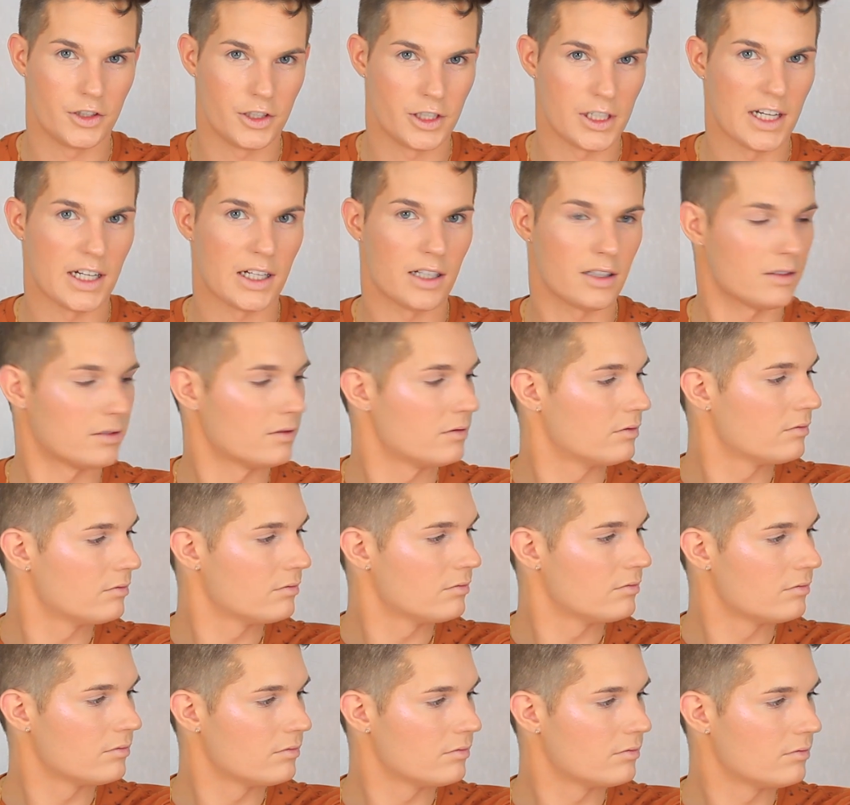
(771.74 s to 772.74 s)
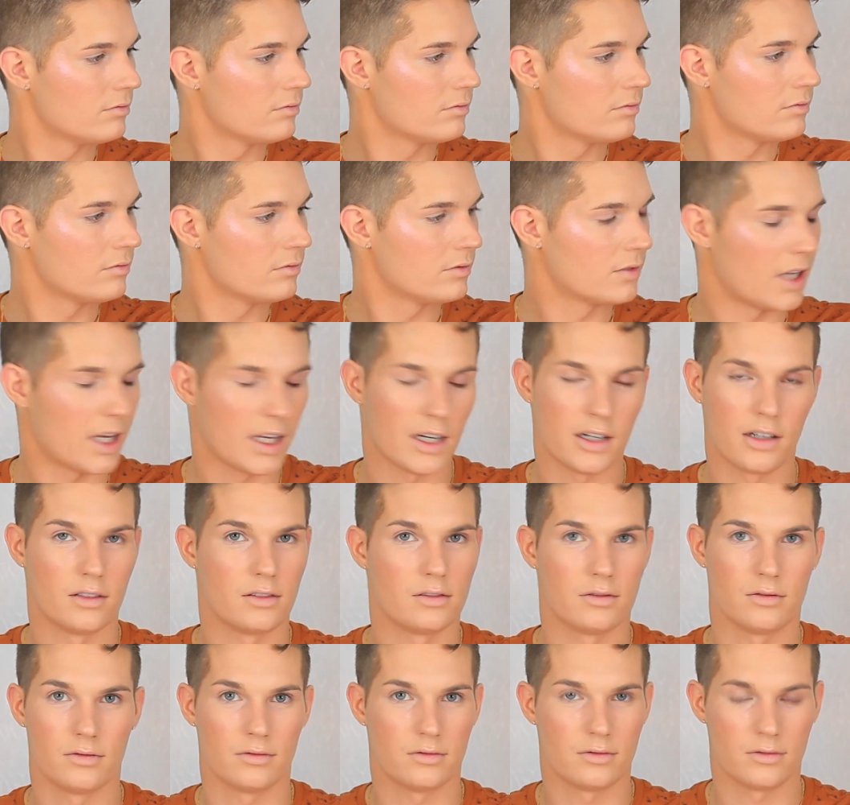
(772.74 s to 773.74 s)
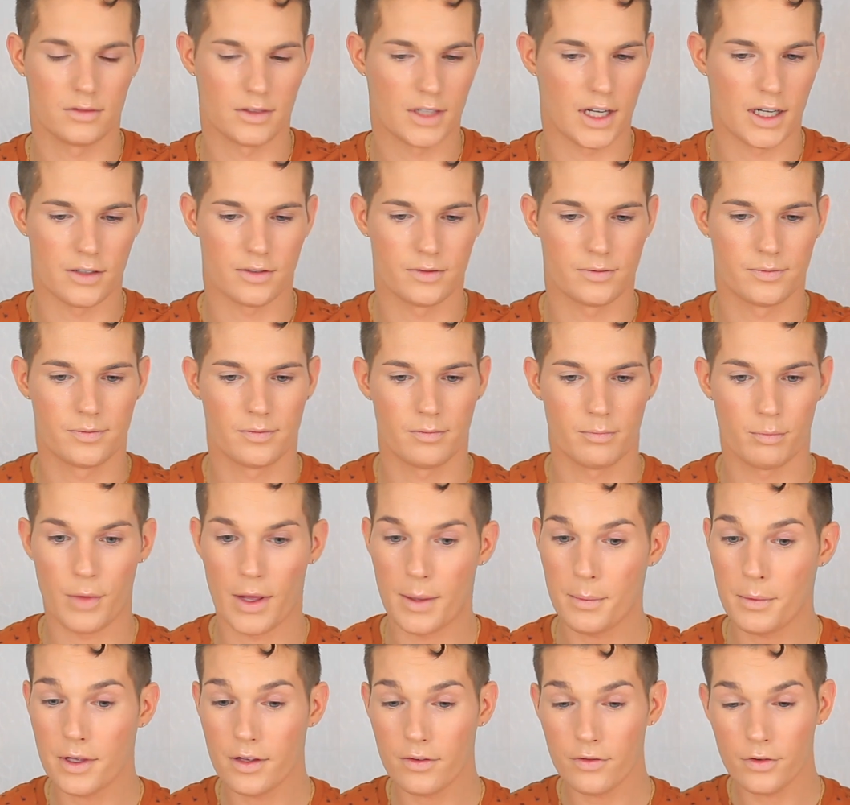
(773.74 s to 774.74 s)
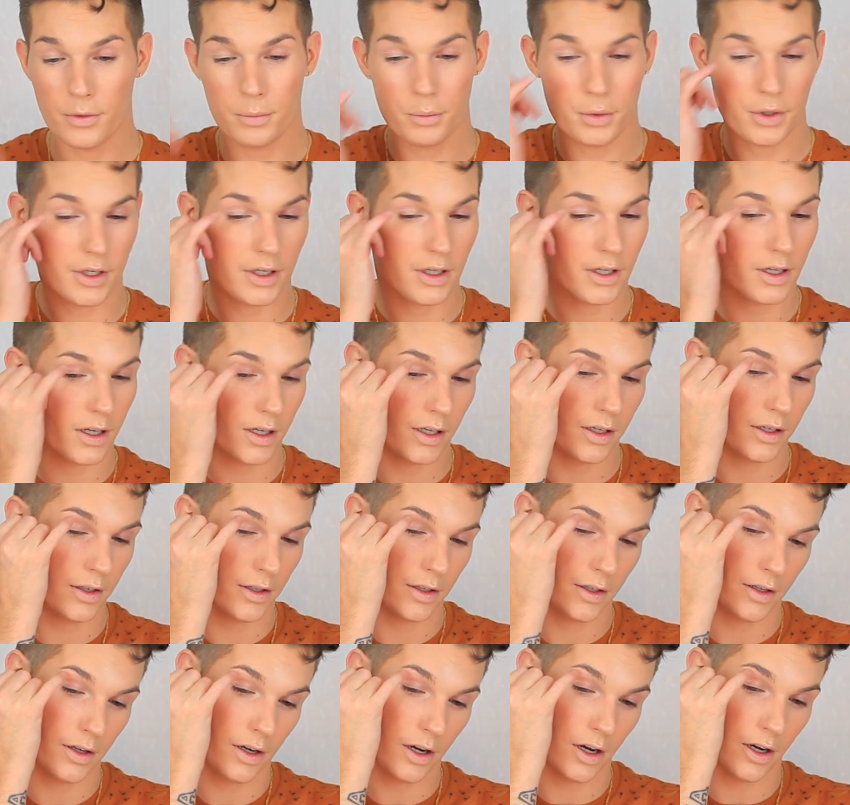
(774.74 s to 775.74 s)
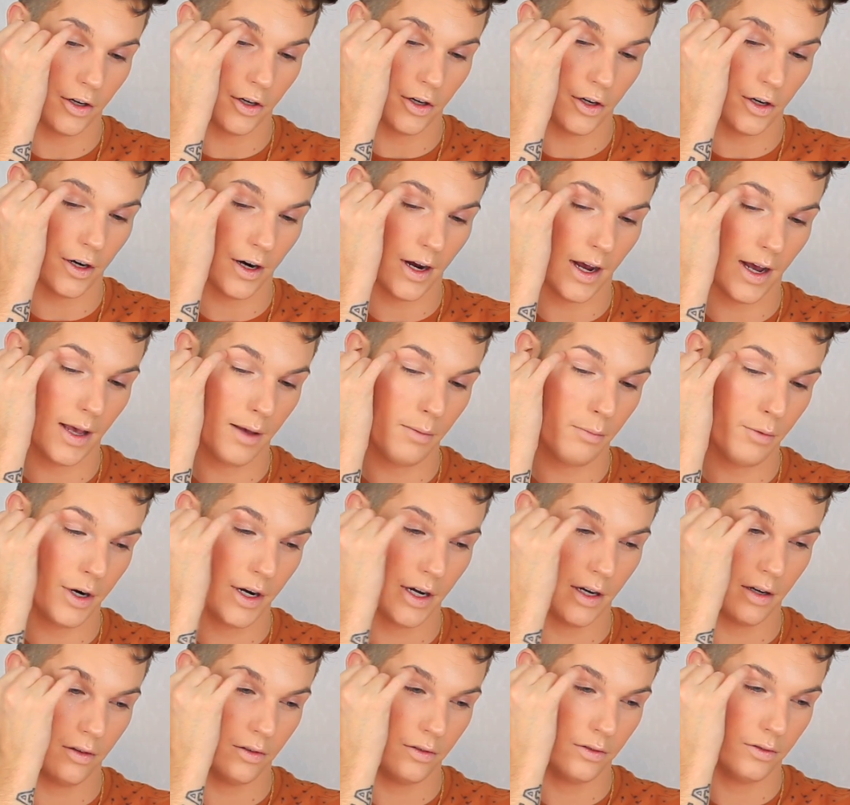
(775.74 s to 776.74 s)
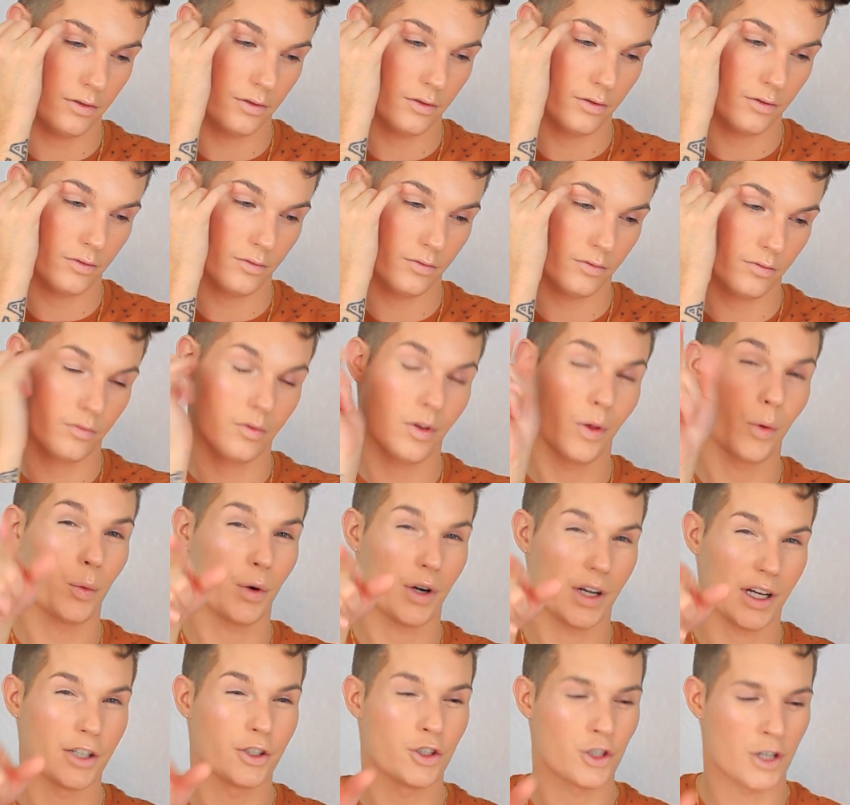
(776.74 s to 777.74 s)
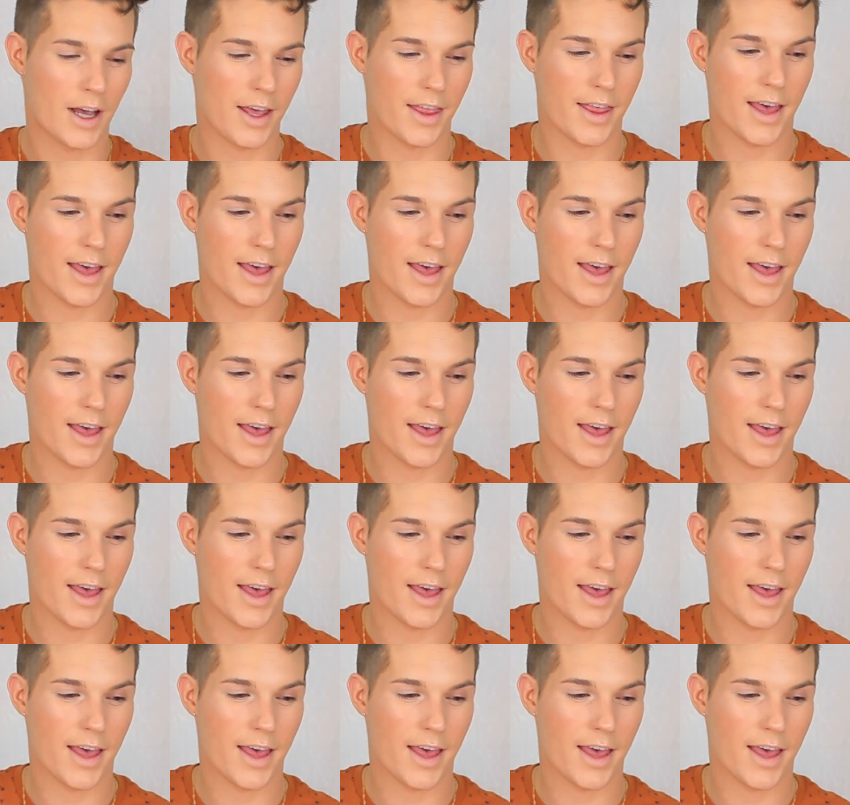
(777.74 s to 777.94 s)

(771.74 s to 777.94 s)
gel. I don't know. Maybe if you put it on your eyebrow, we're gonna try